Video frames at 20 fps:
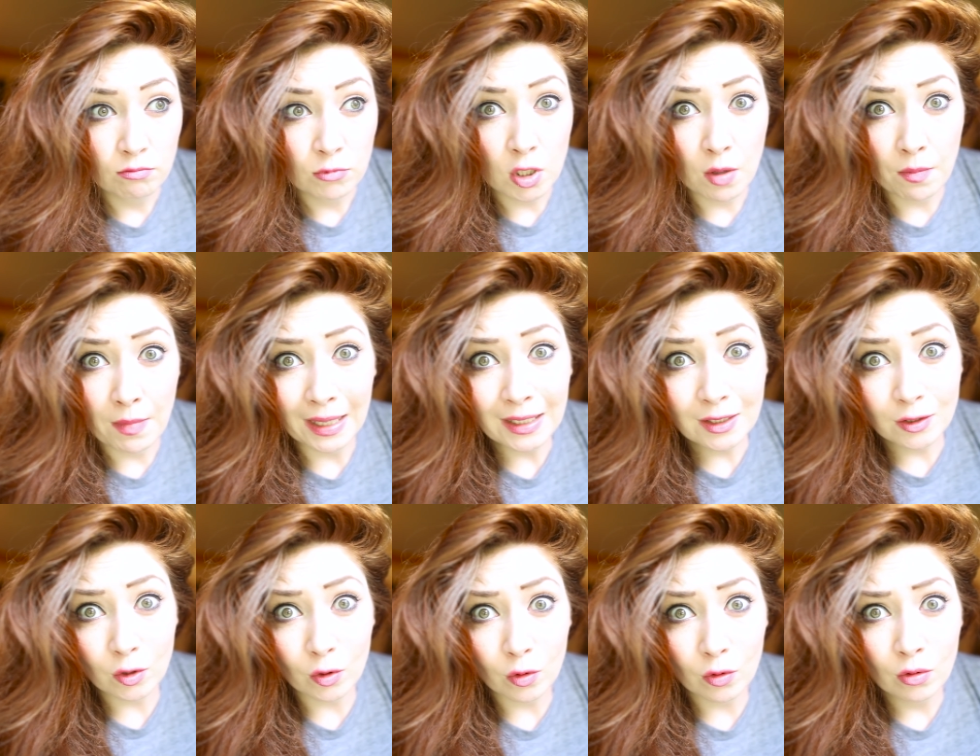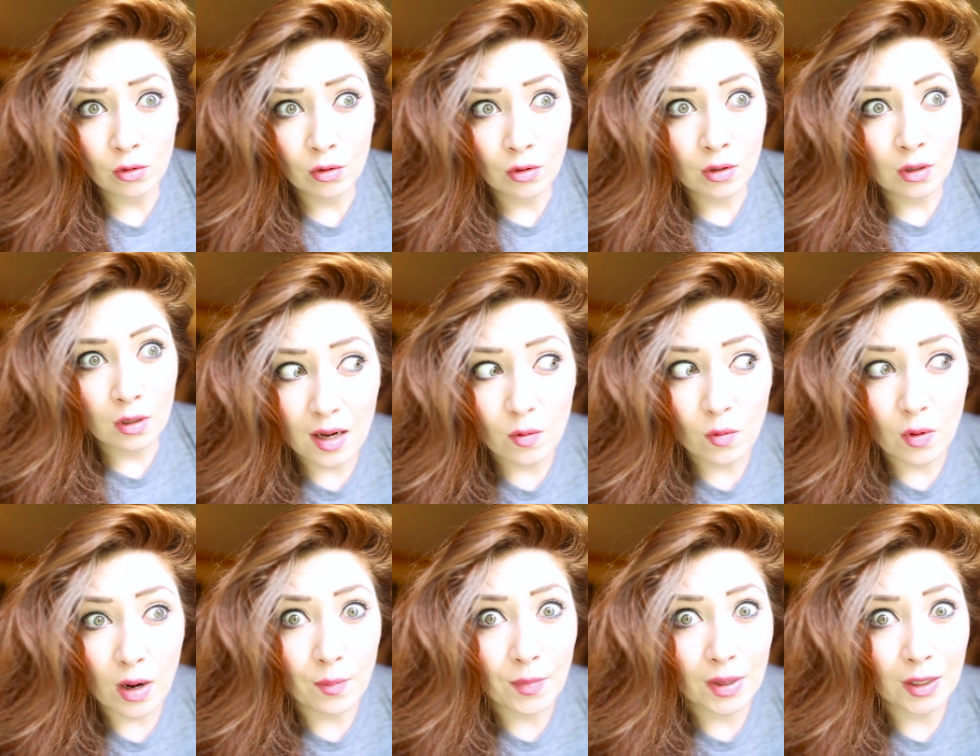you might do.
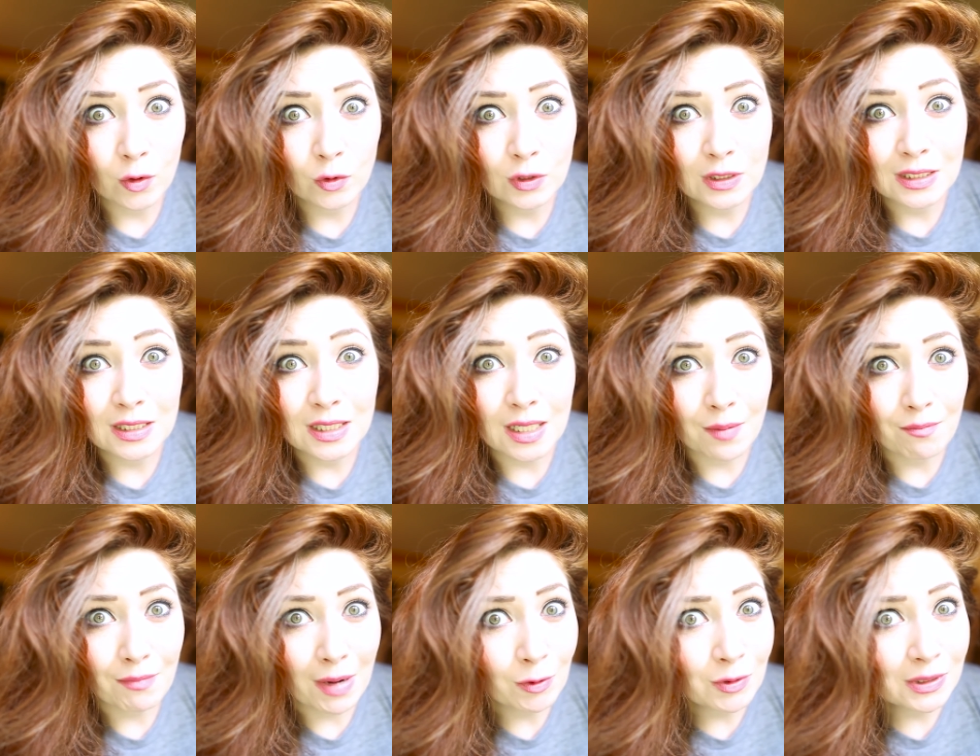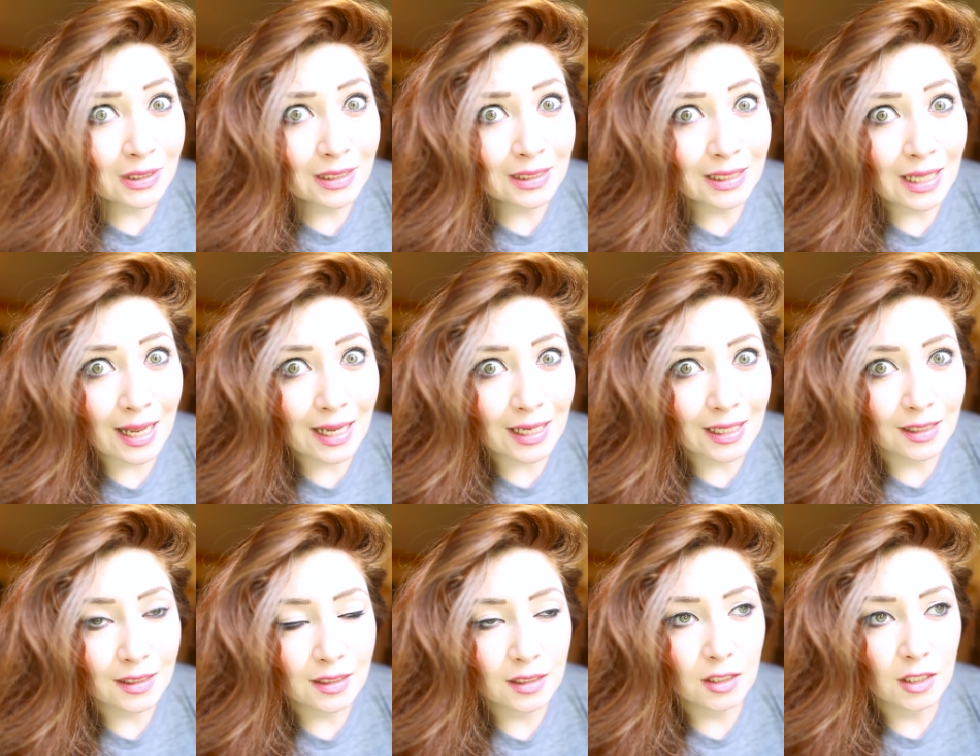Am I going to see a mountain
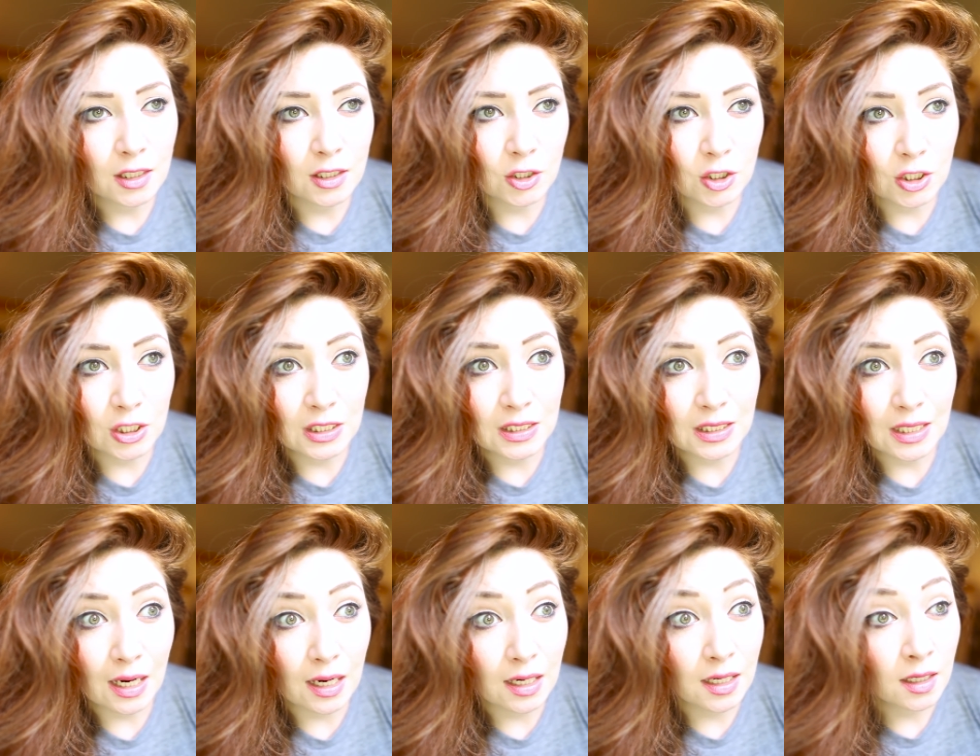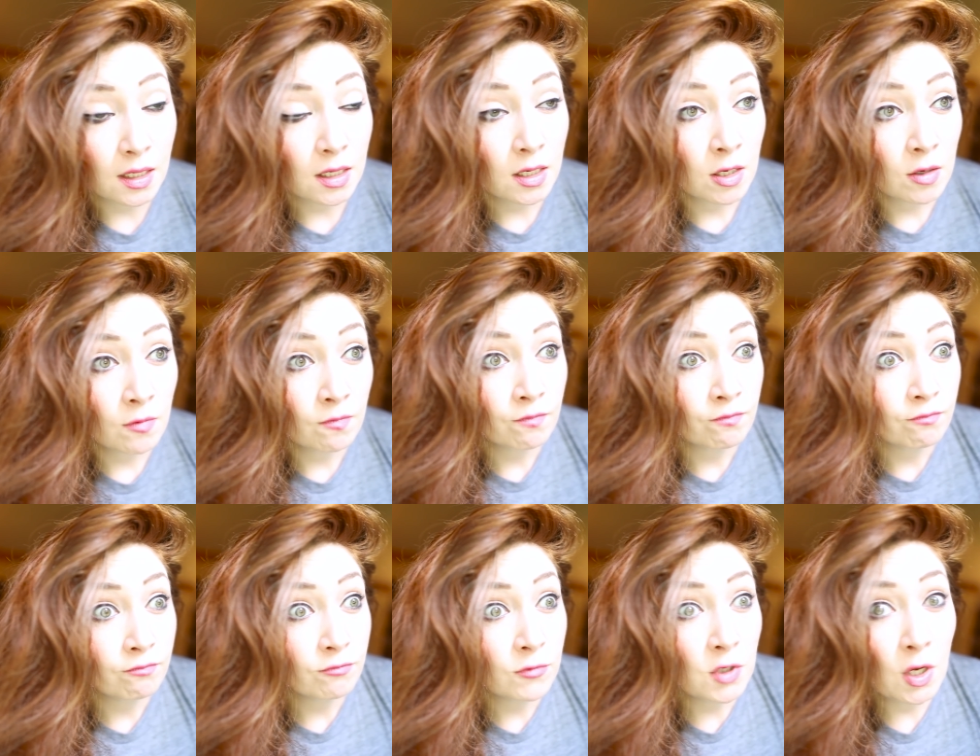lion? And she said,
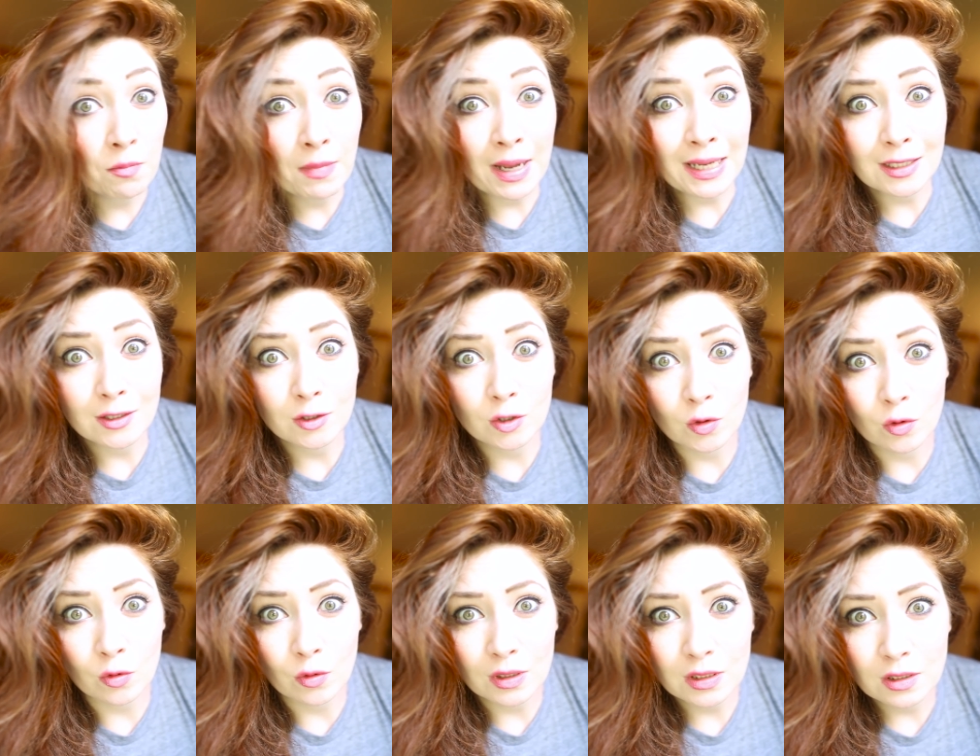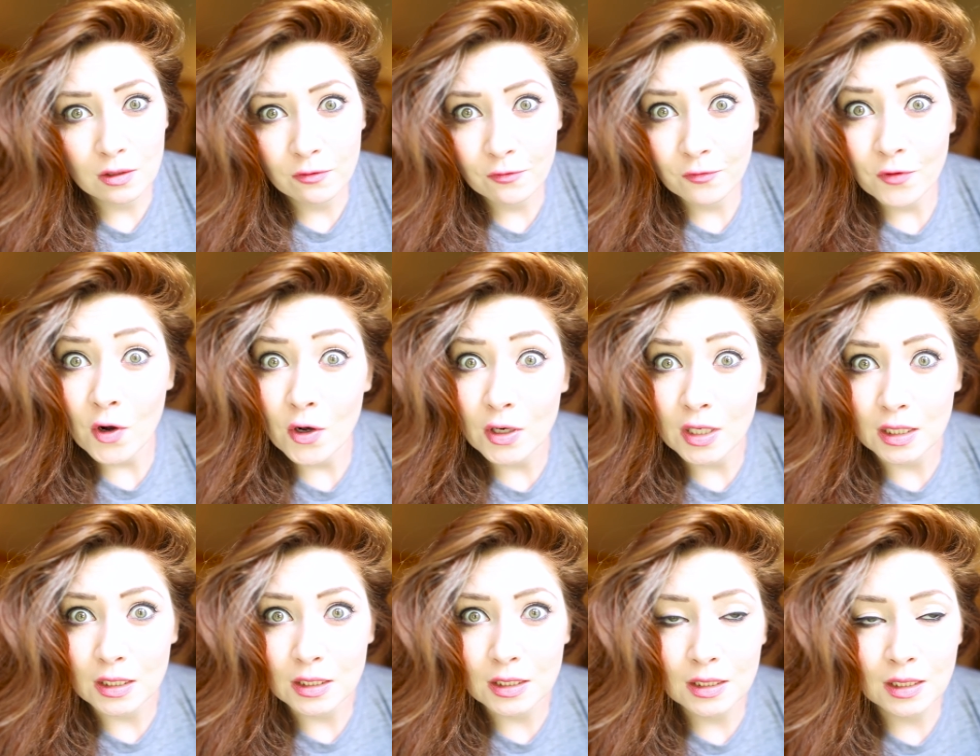you might do, it's a
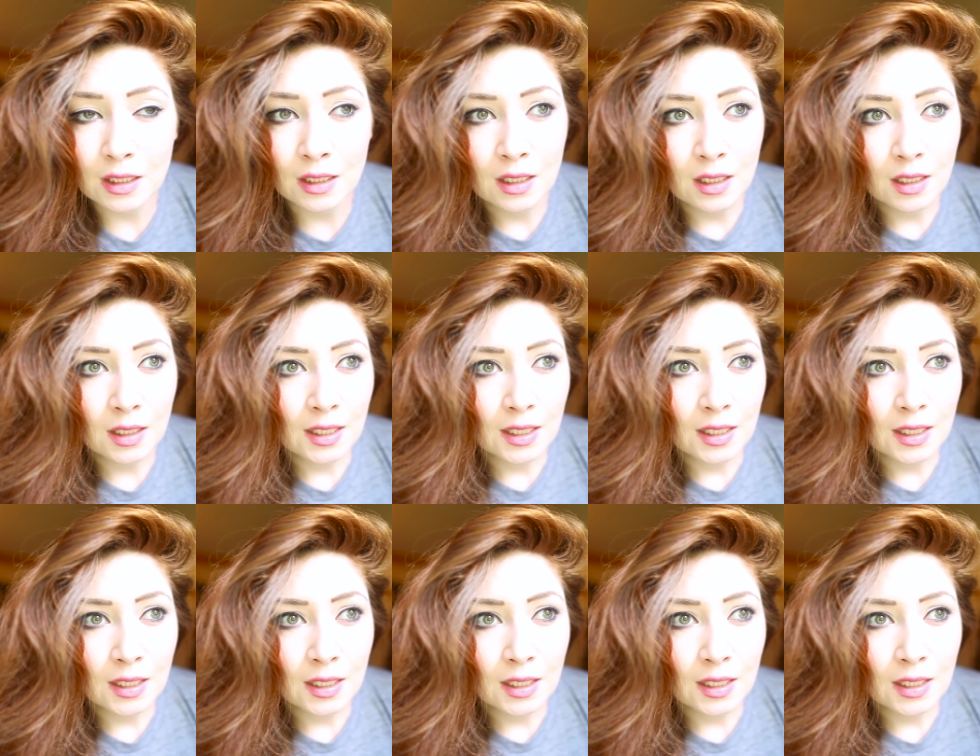forest.